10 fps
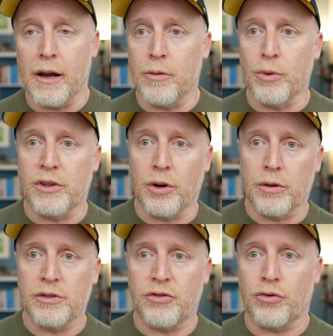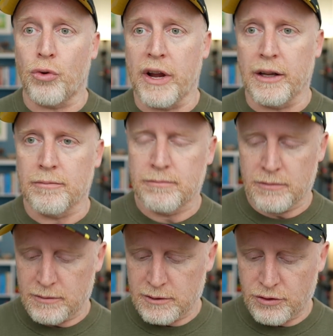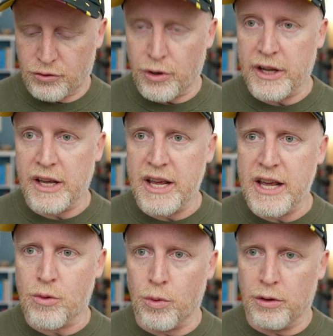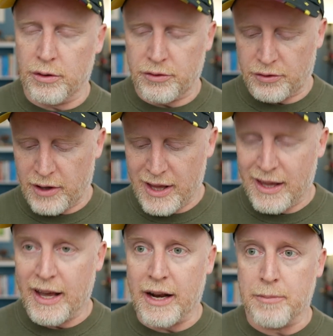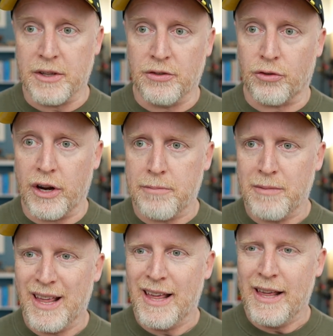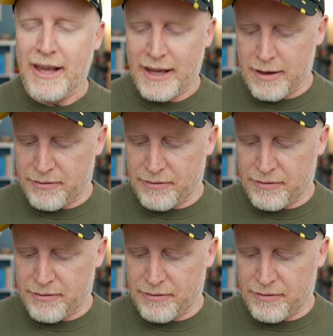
Return string. String equals an empty string. If that